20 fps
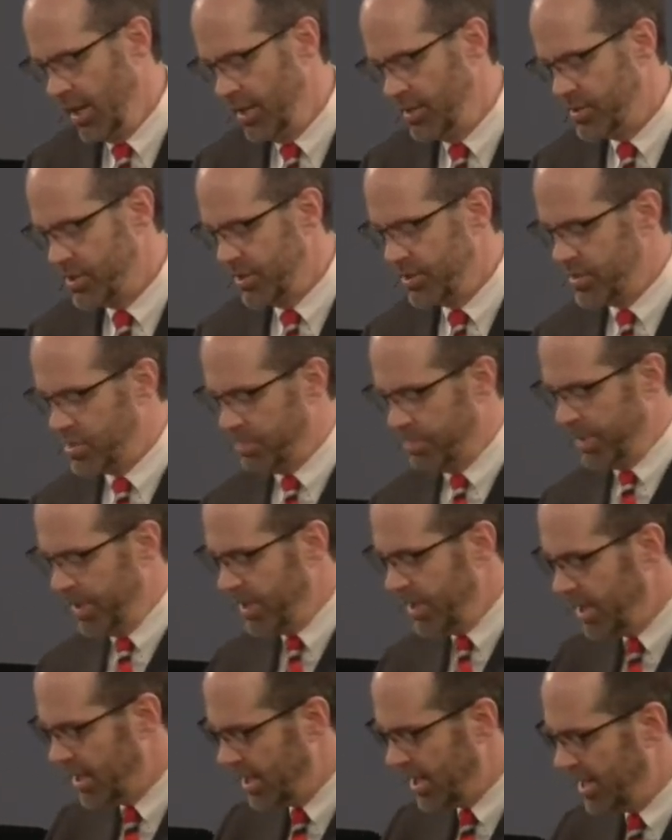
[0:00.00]
And so the
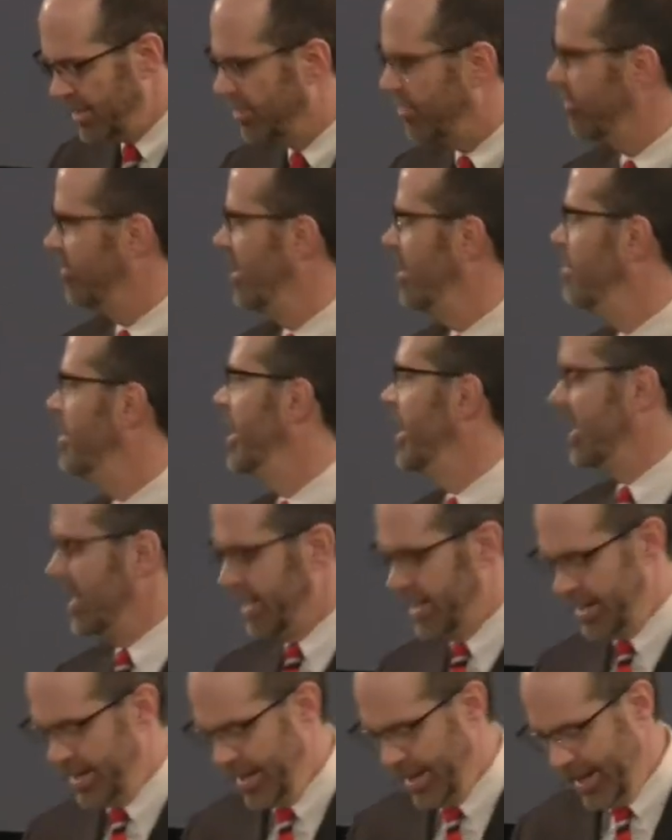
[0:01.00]
Spirit led
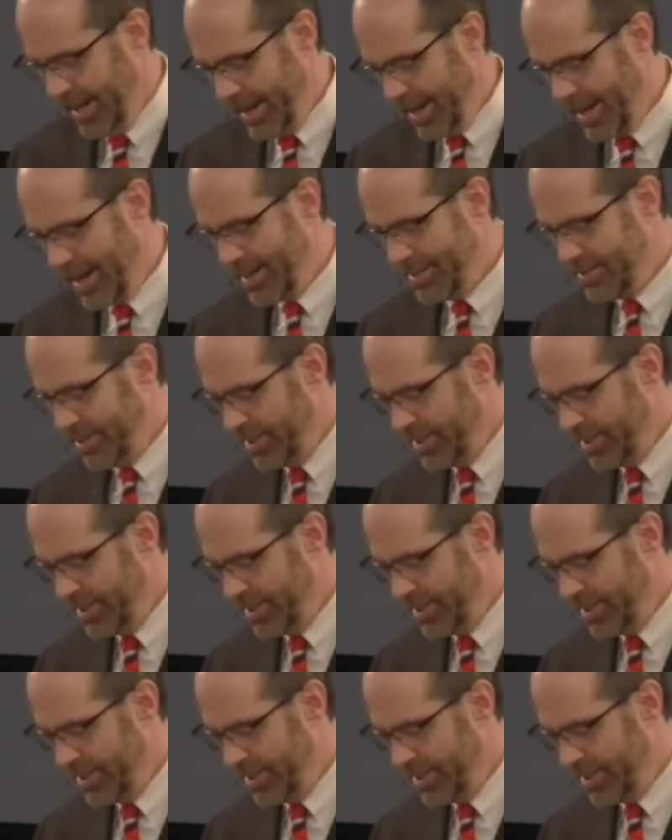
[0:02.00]
Simeon uh,